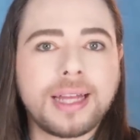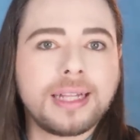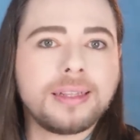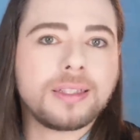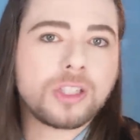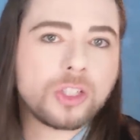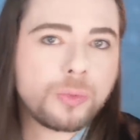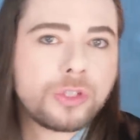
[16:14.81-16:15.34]

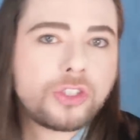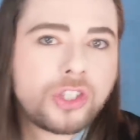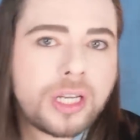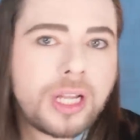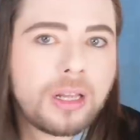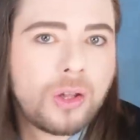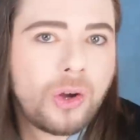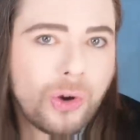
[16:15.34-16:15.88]
and this is what
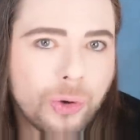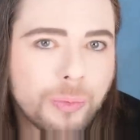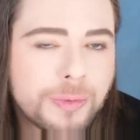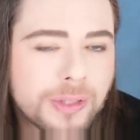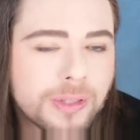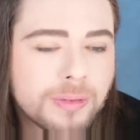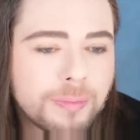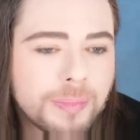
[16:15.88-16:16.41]
Chanel
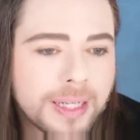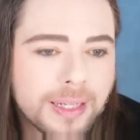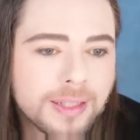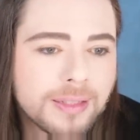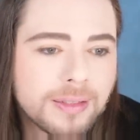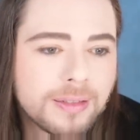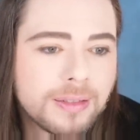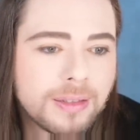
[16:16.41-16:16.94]
hopes,
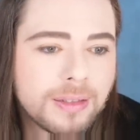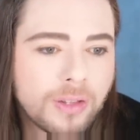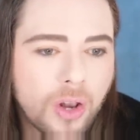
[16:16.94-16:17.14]
because